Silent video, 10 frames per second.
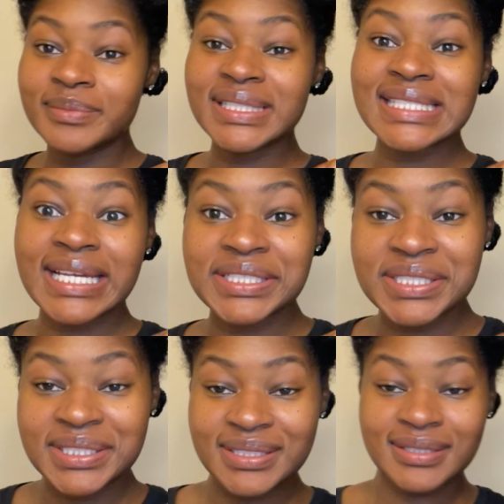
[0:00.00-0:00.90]

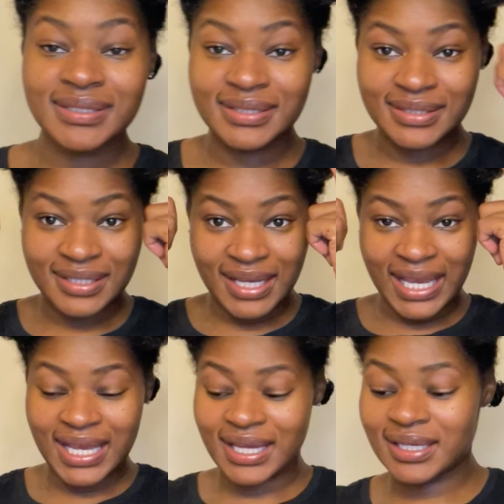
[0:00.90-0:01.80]
sections,
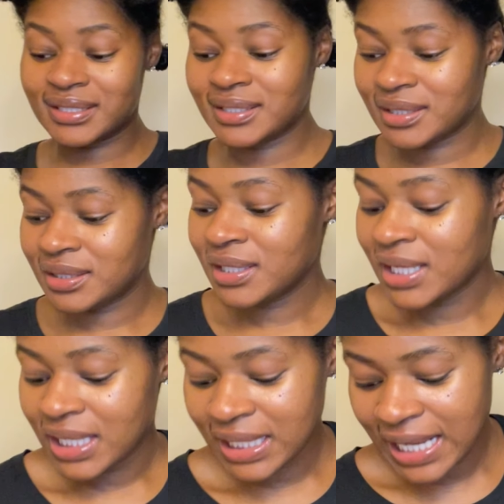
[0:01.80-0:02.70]
and
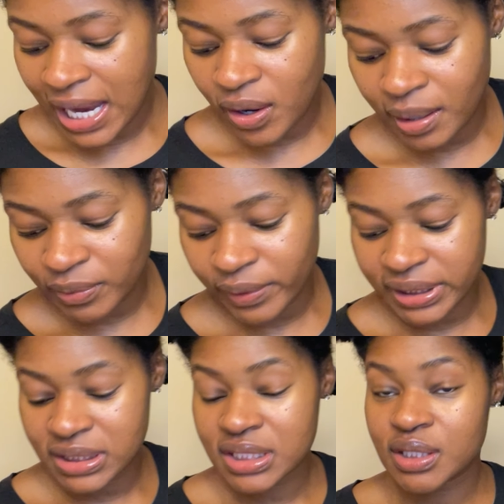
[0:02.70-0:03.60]
now I'm going
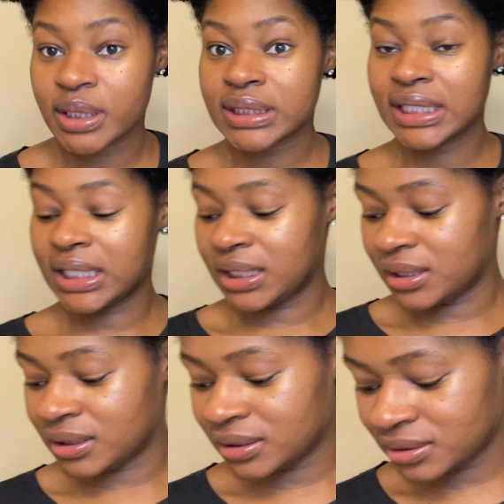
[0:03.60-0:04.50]
to start the
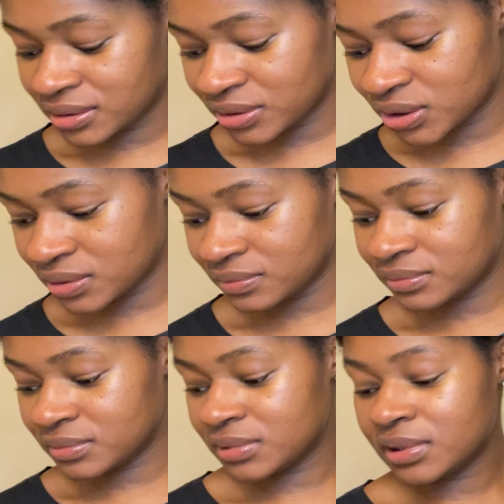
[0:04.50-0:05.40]
henna
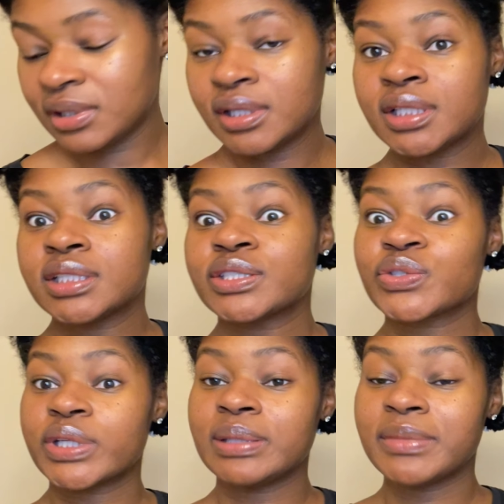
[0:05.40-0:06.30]

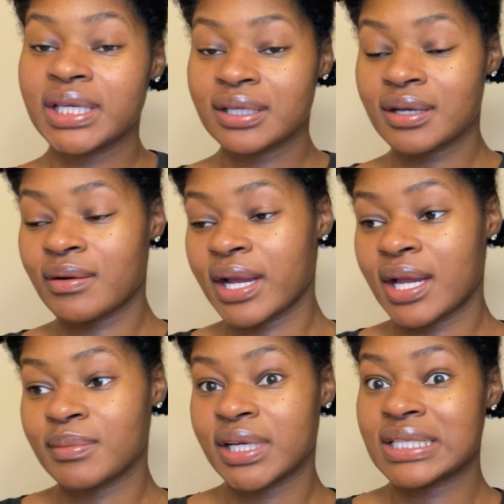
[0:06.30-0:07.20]
treatment. Okay,
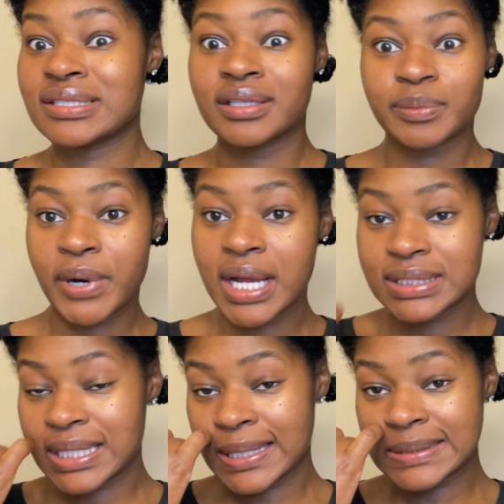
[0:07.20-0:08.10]
I'm gonna start the
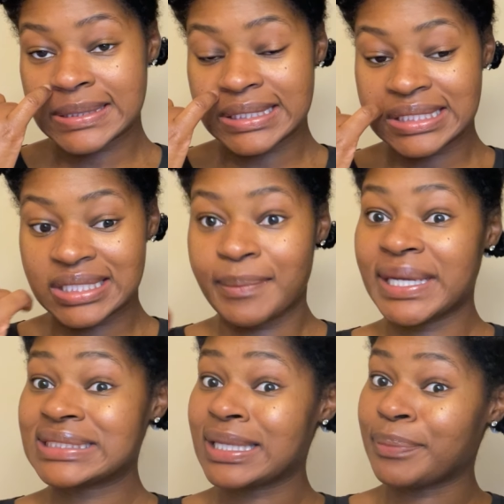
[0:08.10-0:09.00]
process, the
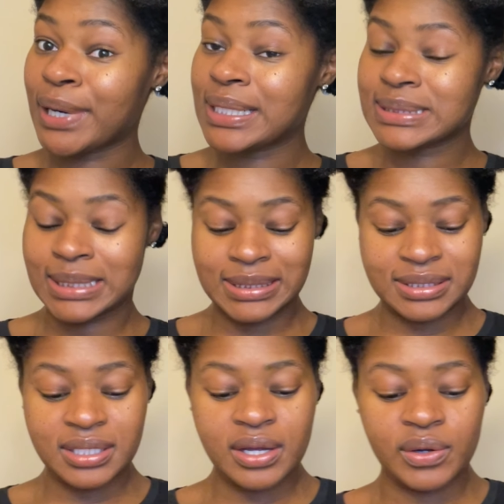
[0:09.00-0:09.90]
step-by-step process.
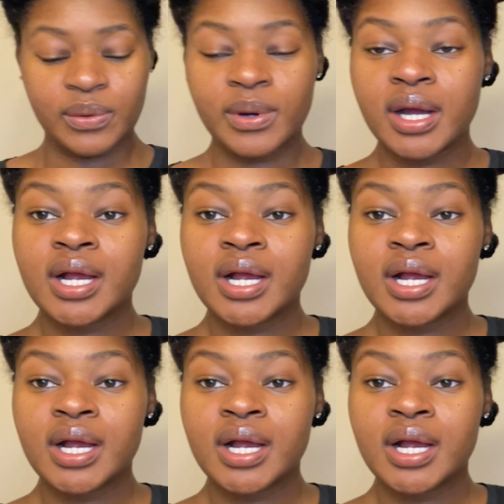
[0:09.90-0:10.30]
So